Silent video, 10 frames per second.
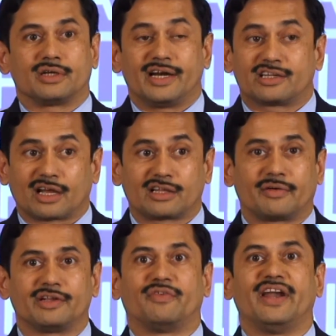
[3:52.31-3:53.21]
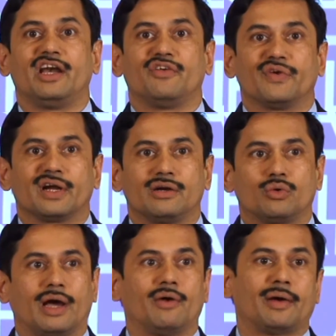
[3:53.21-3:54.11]
It's otherwise very difficult to
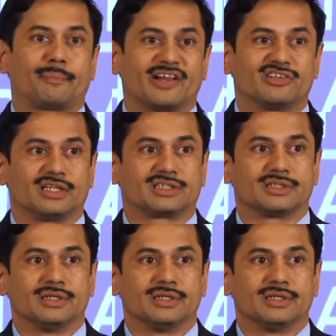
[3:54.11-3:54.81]
have appraisals.